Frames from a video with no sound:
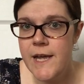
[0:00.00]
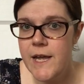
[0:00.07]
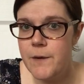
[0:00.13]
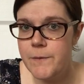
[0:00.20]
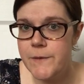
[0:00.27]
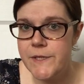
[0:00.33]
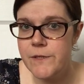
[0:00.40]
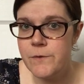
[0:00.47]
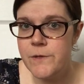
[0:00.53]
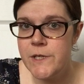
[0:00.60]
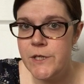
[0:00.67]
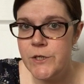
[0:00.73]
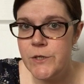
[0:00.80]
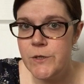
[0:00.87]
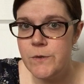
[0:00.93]
It was
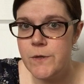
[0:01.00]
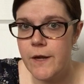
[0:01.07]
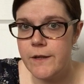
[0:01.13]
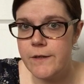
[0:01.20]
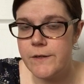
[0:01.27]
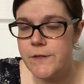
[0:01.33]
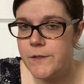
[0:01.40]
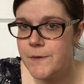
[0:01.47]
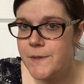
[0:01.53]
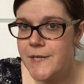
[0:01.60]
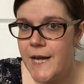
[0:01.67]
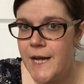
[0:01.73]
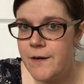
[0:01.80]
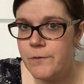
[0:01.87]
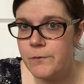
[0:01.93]
only $2, so
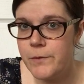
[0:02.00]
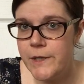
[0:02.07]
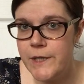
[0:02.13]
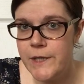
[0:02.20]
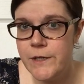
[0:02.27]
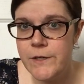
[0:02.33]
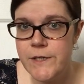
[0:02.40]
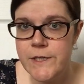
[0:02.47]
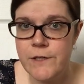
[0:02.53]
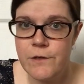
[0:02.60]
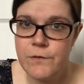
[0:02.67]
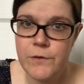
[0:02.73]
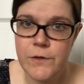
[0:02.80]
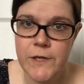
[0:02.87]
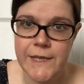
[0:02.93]
again, really good deal
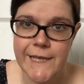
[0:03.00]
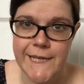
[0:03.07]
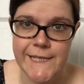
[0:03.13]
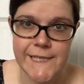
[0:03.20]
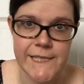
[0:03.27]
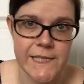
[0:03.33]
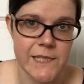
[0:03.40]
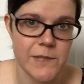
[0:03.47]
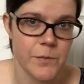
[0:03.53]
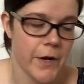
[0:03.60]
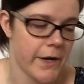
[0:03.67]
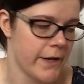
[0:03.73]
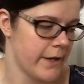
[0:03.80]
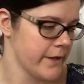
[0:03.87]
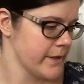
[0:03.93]
for a licensed
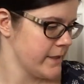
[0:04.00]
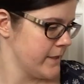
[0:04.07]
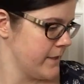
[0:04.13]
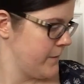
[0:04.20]
product.